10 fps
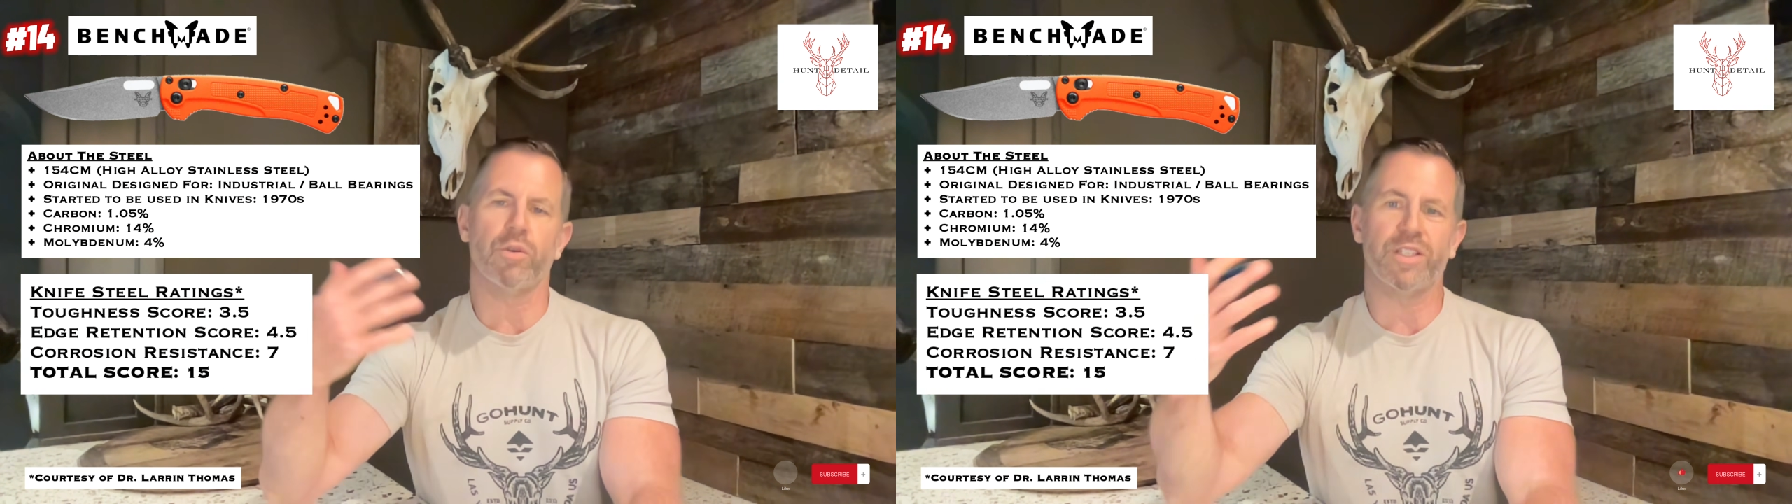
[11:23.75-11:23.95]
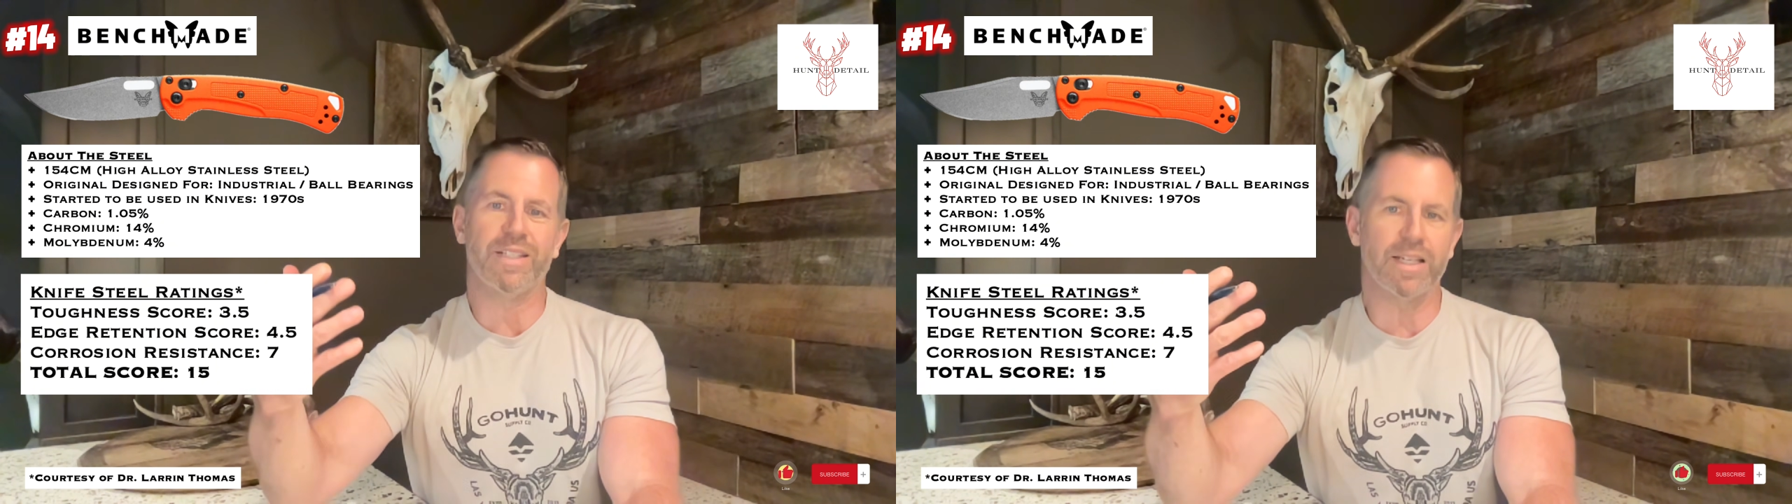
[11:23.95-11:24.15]

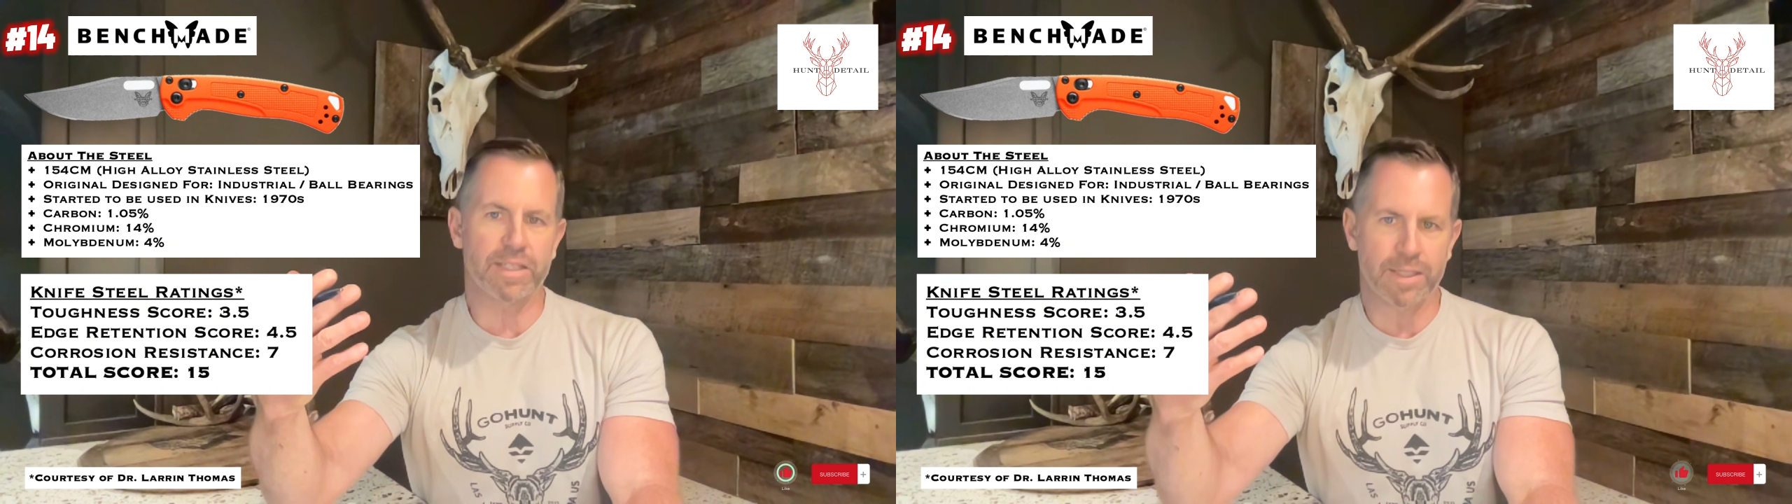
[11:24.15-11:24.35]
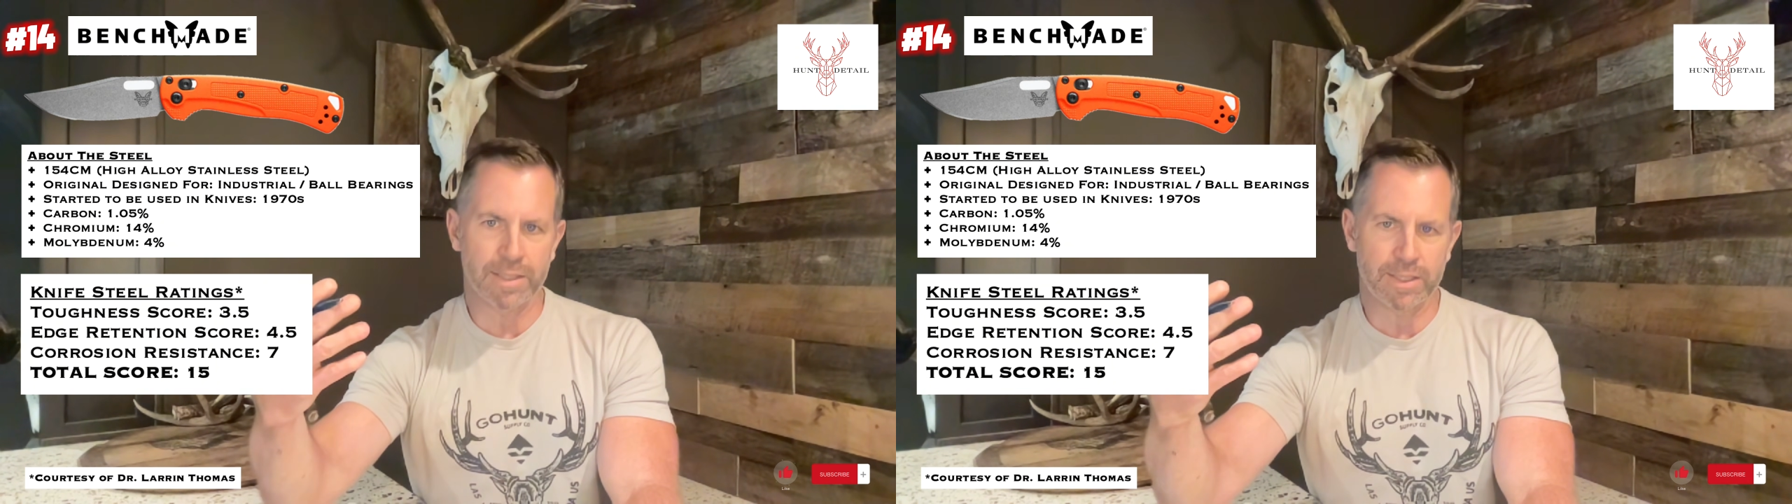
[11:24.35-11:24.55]

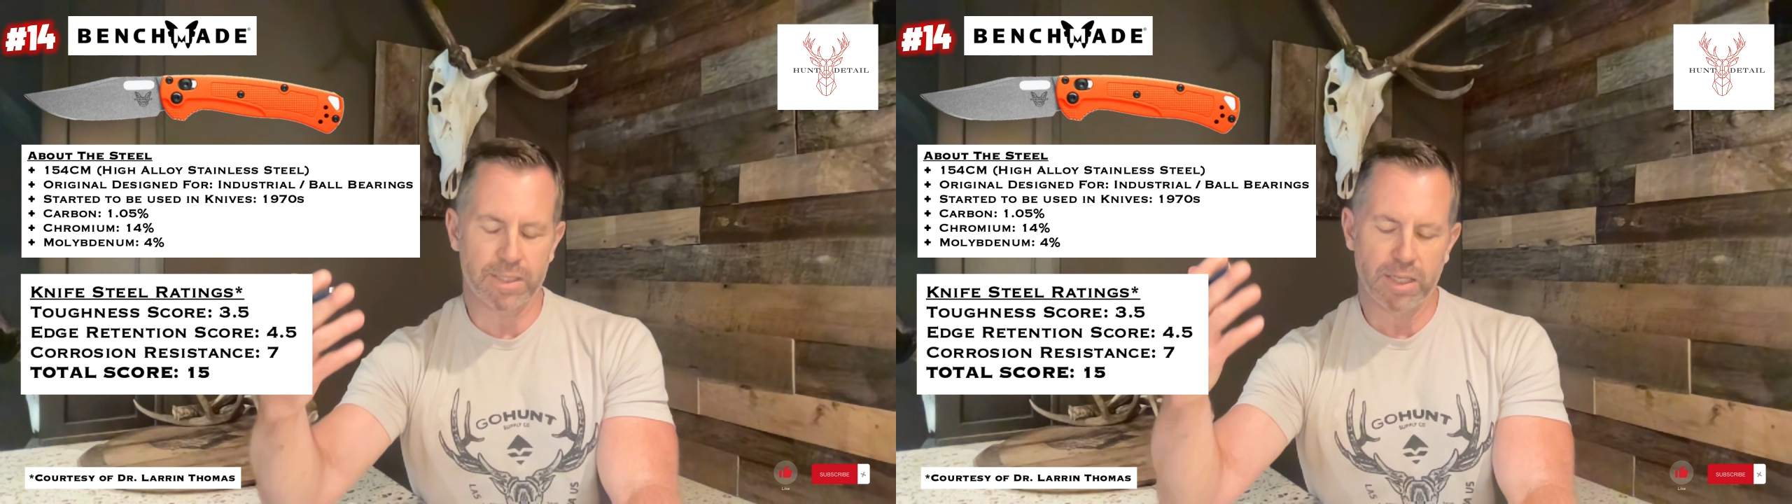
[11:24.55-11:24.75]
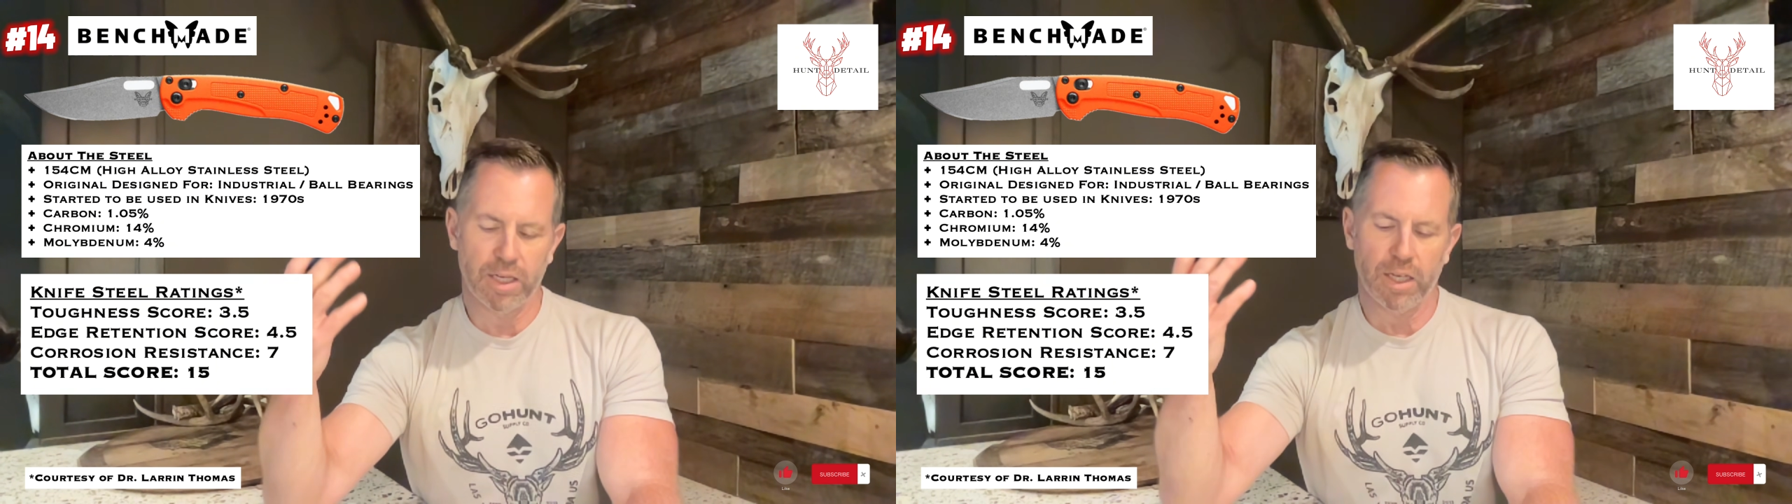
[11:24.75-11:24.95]
resistance,